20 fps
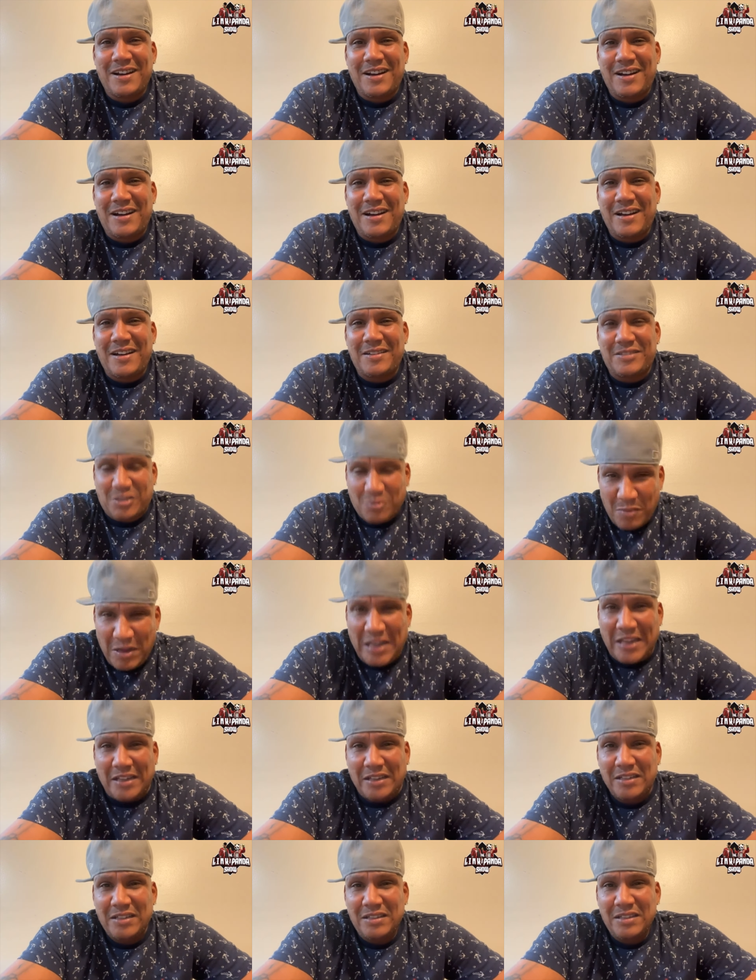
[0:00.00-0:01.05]
Uh, to
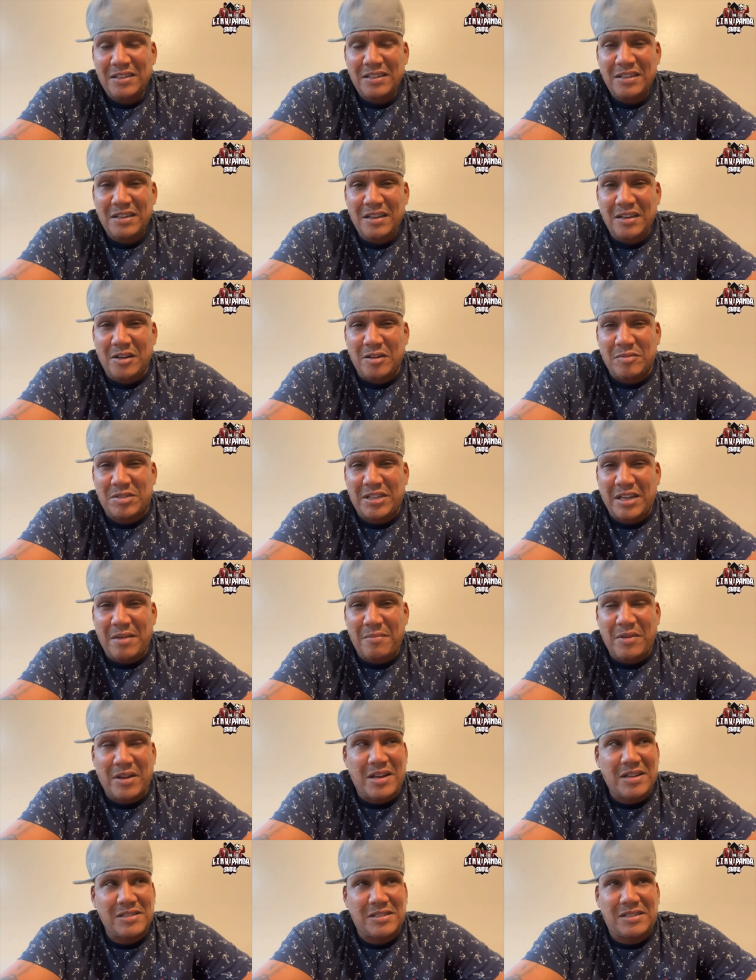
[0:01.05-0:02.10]
me, you know what I'm
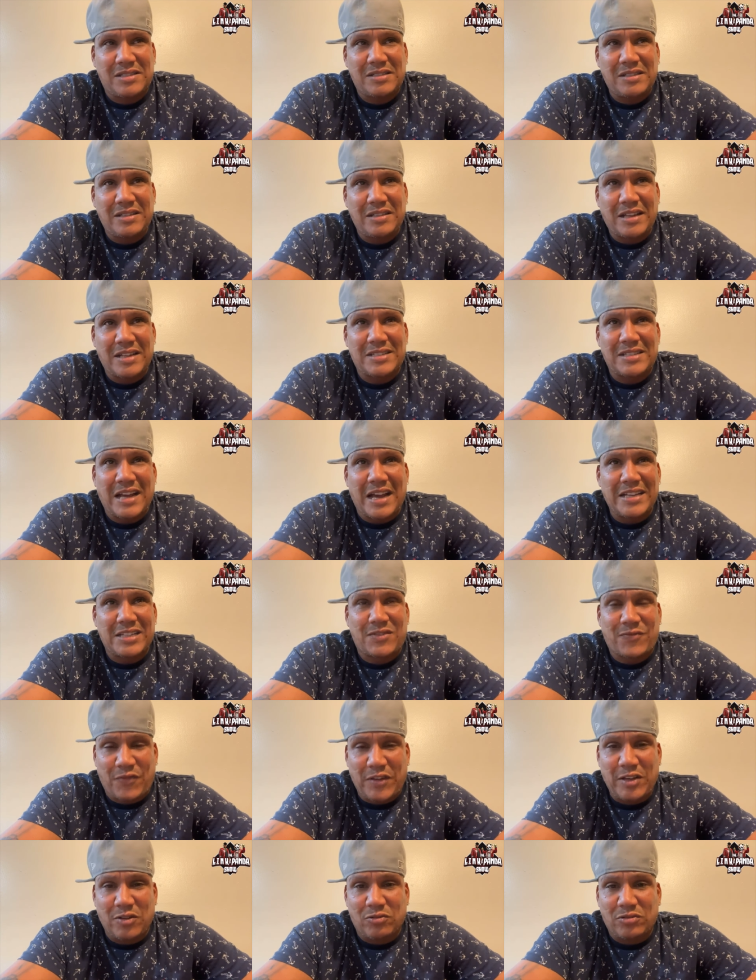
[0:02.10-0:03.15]
saying? Because that's not
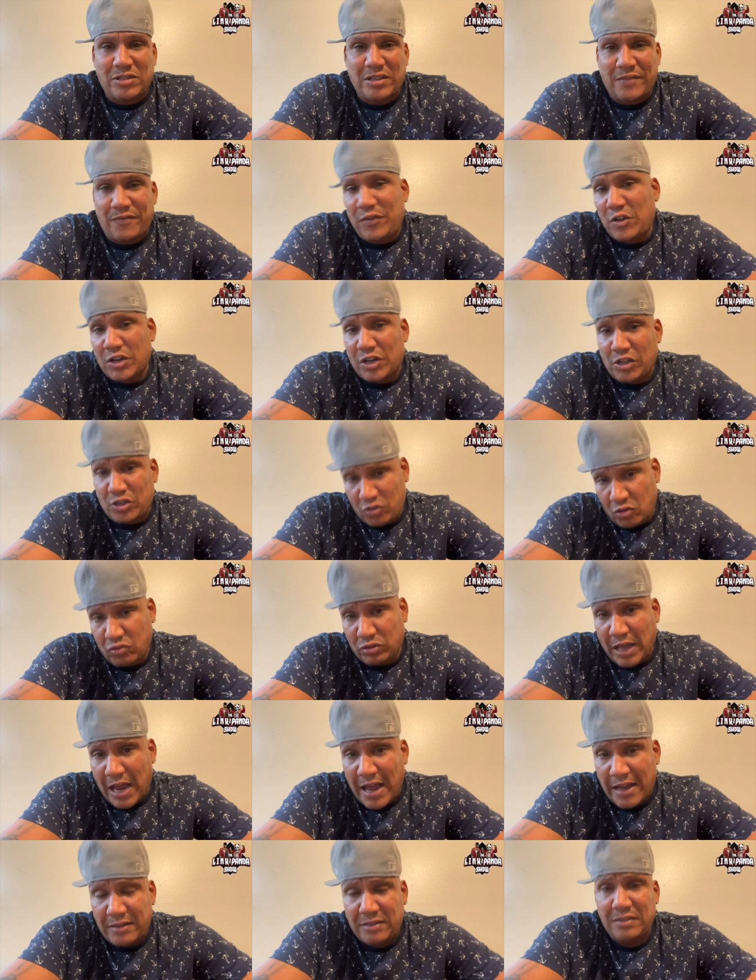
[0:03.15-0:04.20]
his field. And if you're gonna
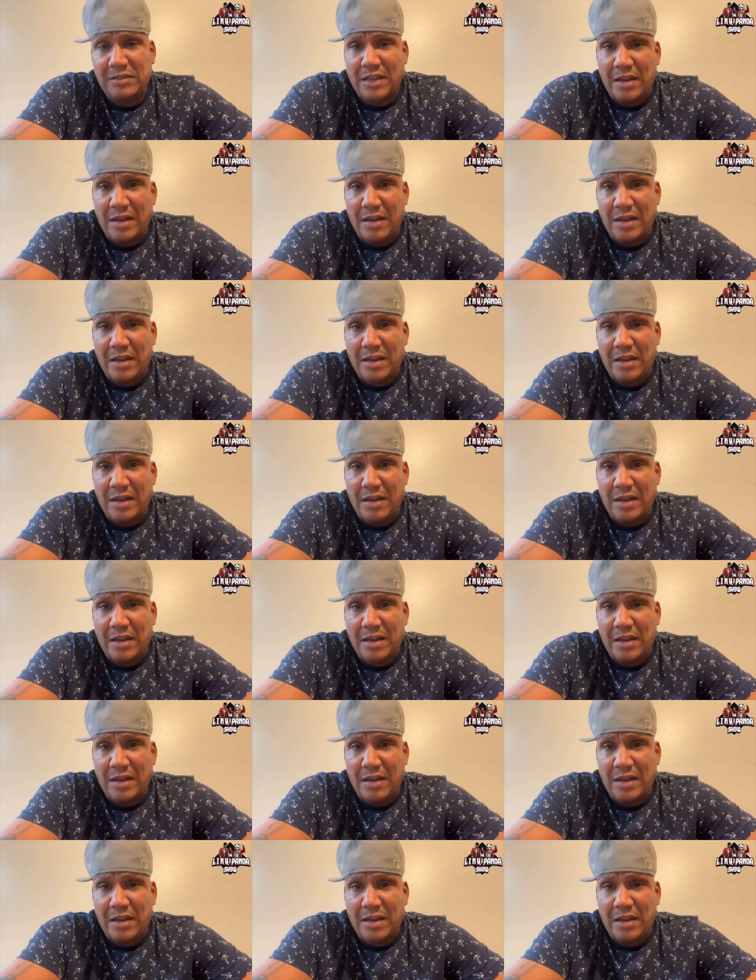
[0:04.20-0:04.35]
do that,